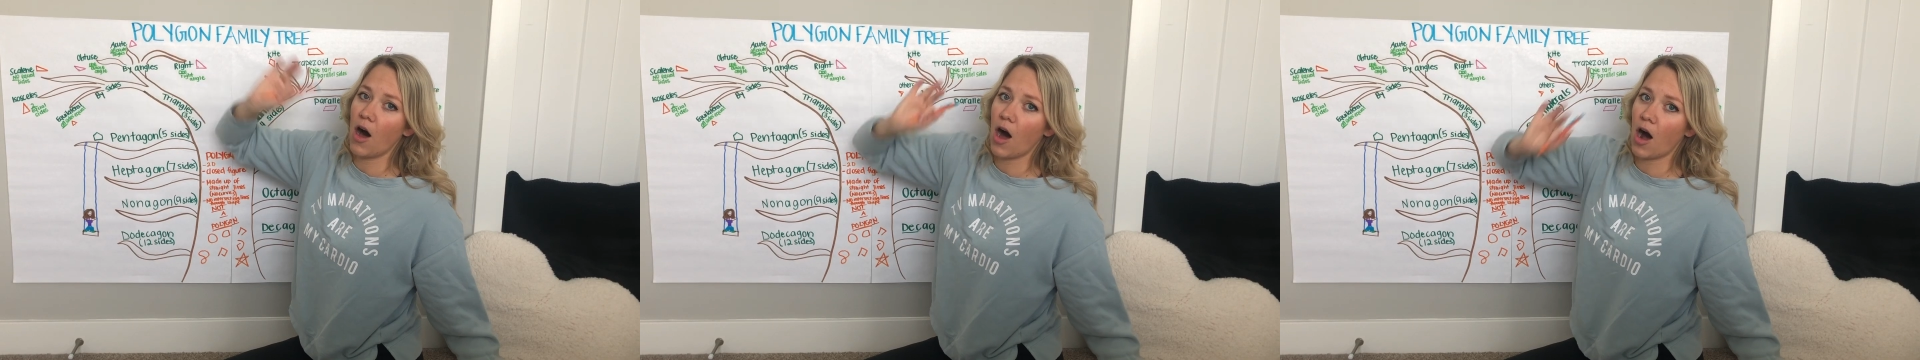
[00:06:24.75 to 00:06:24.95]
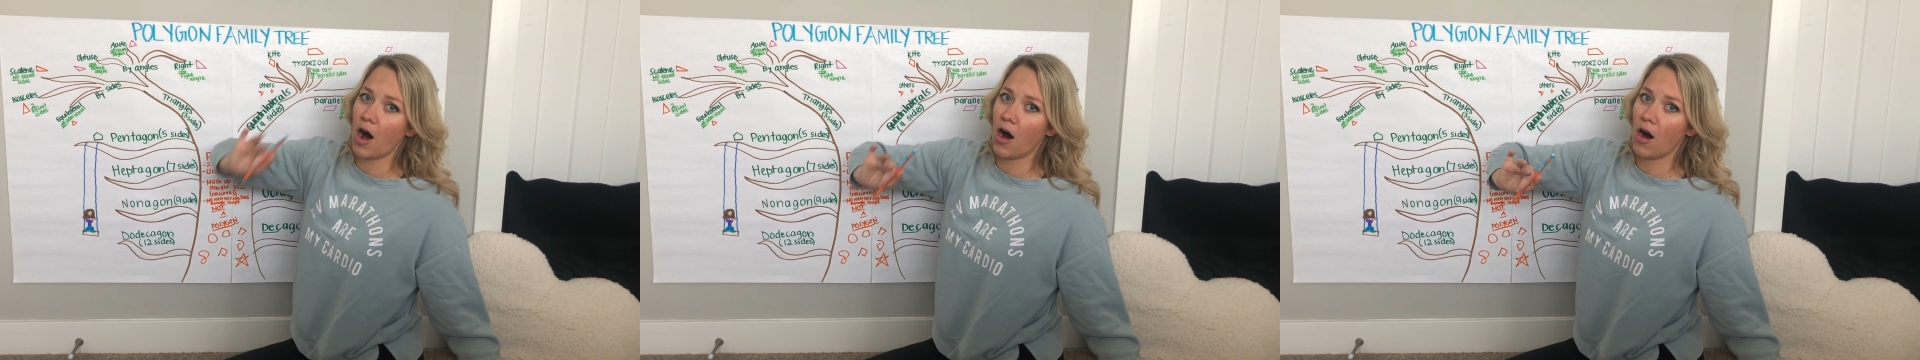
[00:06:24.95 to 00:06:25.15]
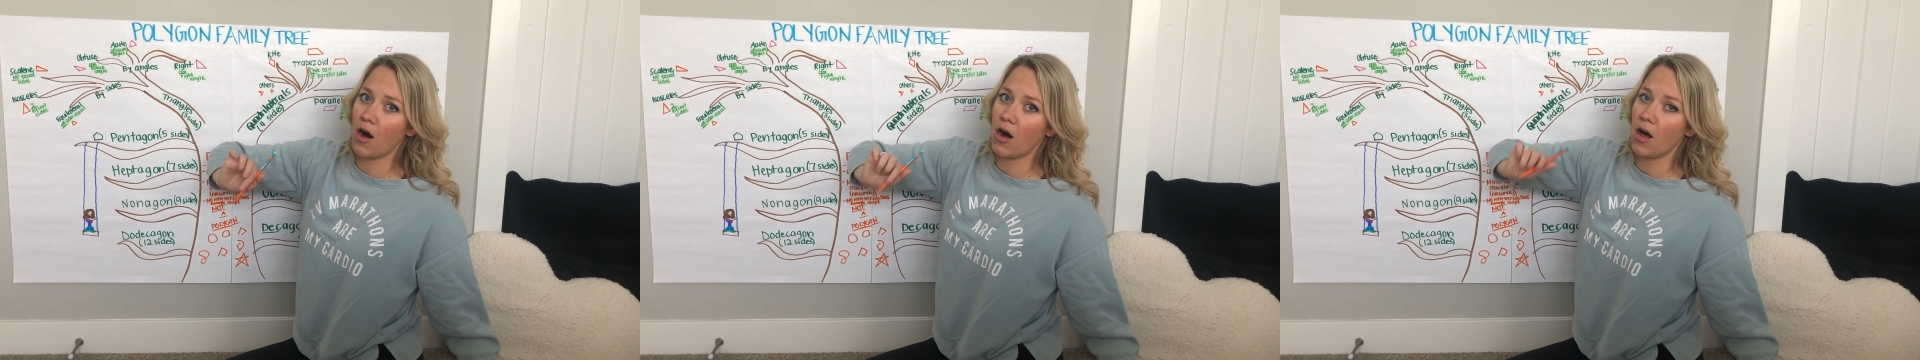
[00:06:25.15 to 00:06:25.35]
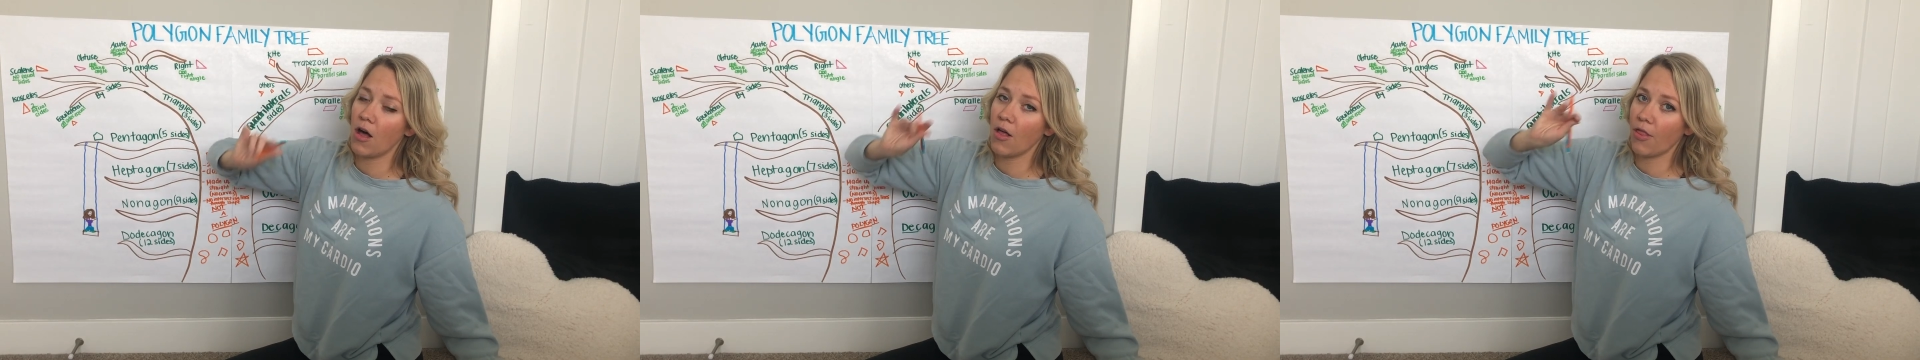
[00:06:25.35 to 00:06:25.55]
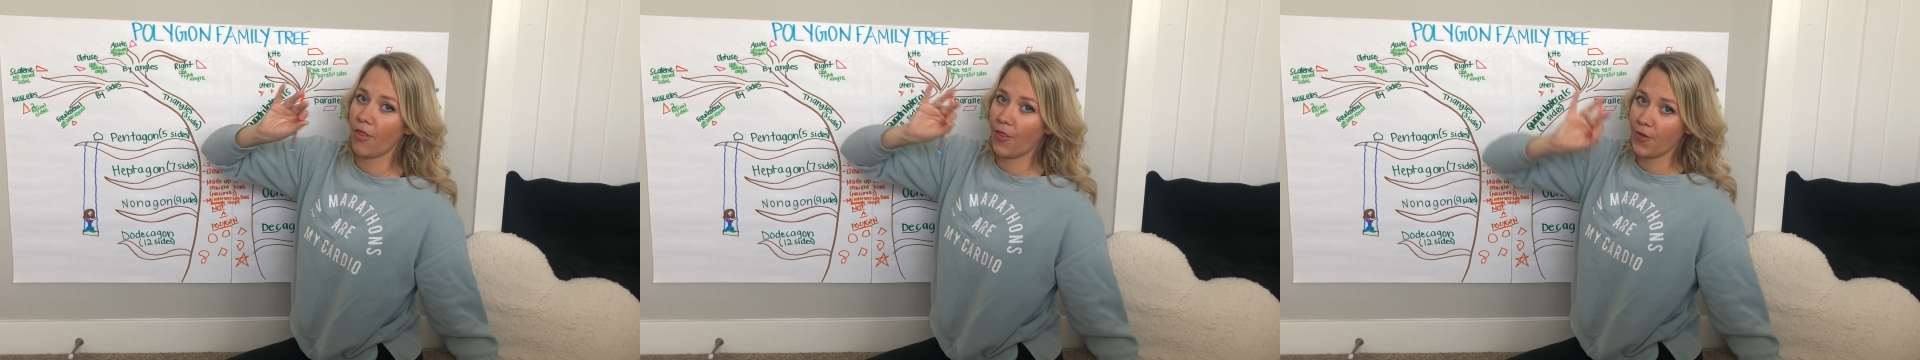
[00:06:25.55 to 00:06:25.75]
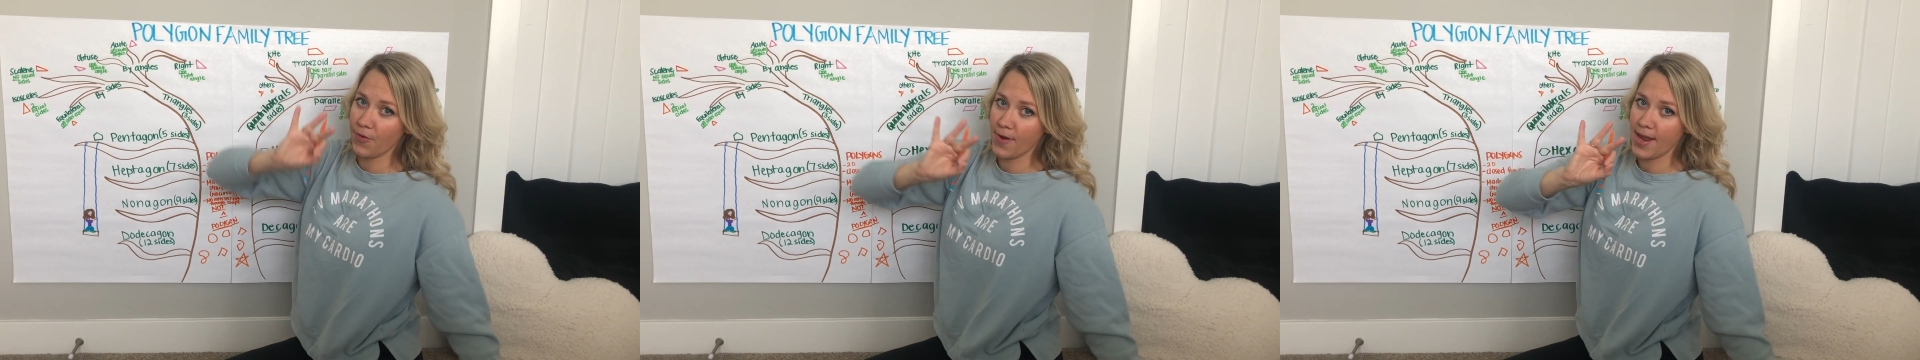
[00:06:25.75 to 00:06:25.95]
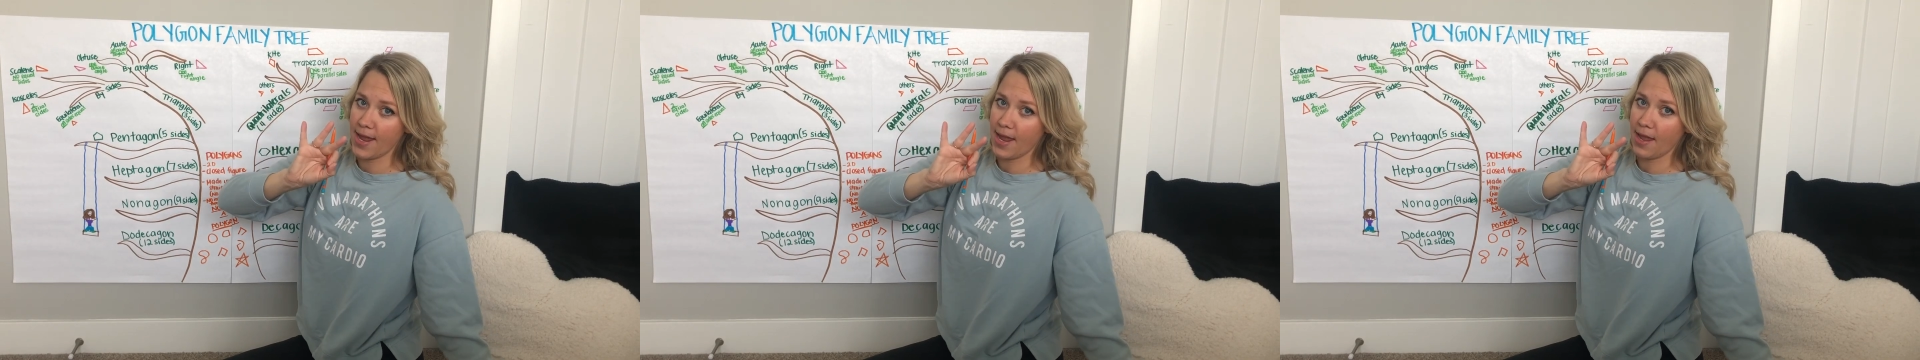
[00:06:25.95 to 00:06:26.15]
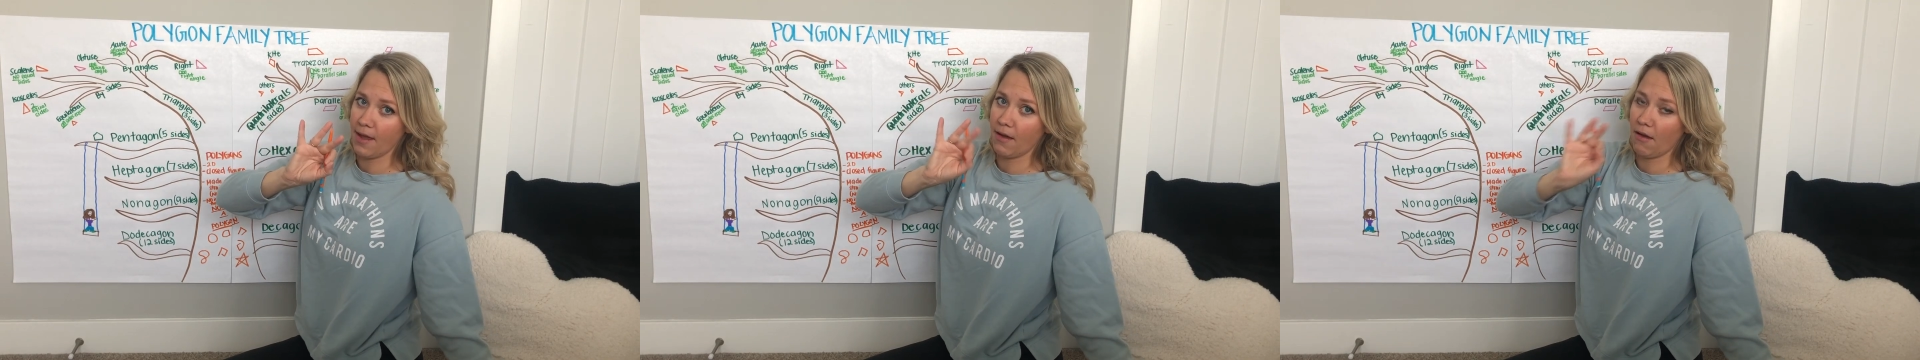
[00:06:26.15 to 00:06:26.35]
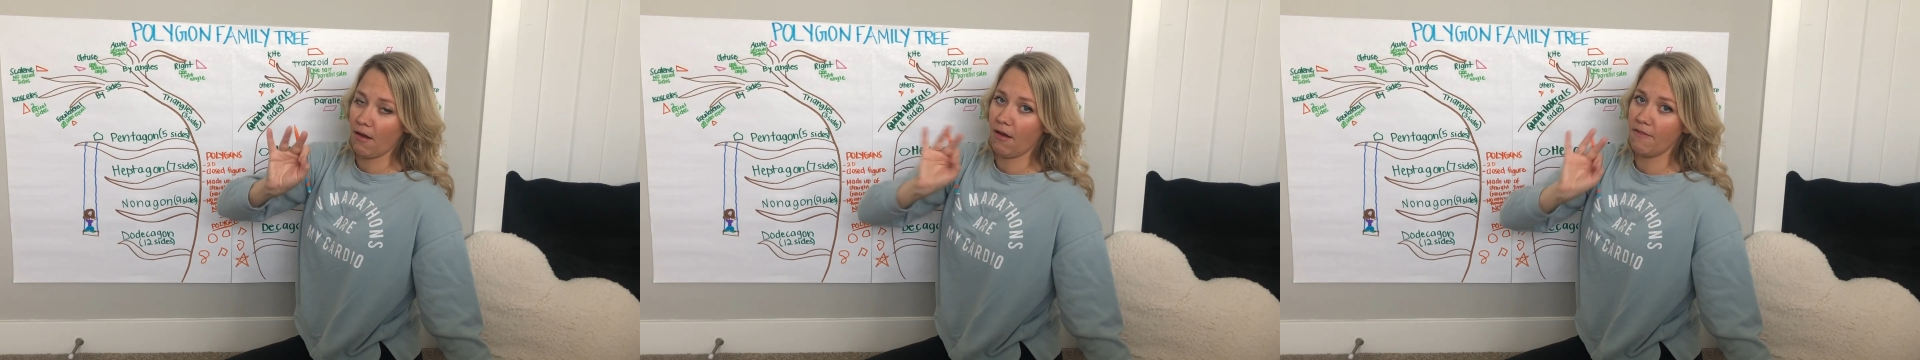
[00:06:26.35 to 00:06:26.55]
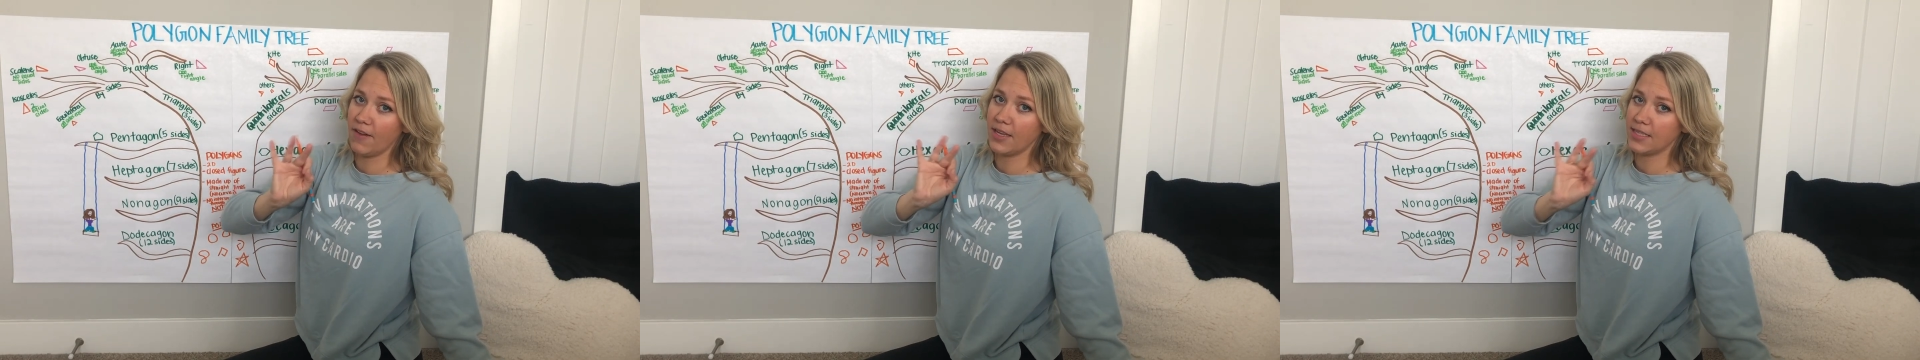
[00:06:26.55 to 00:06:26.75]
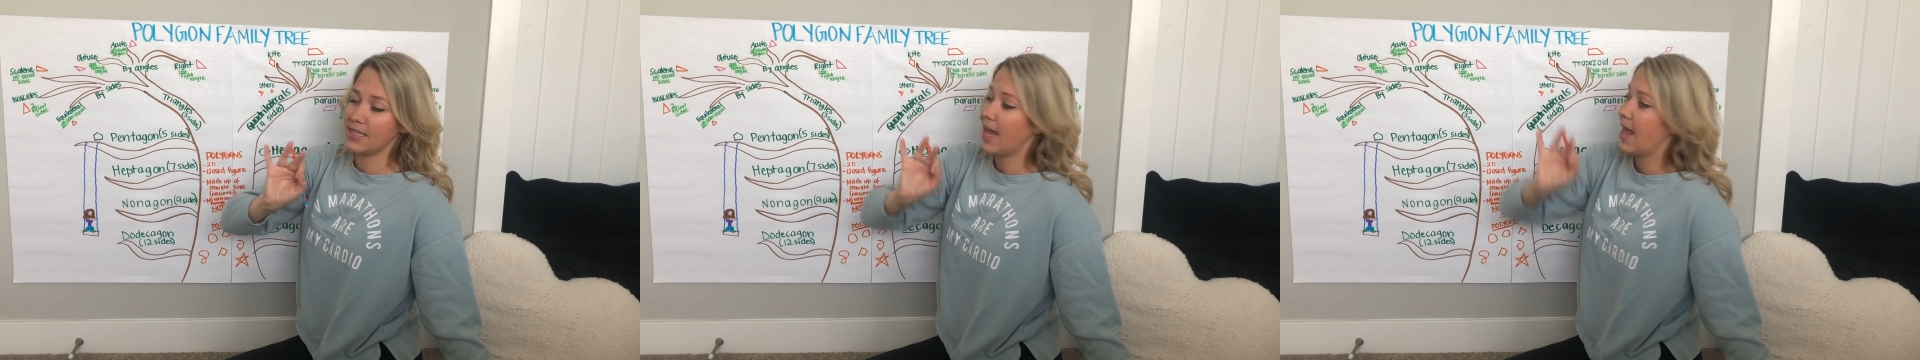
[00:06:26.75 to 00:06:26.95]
all 3 of its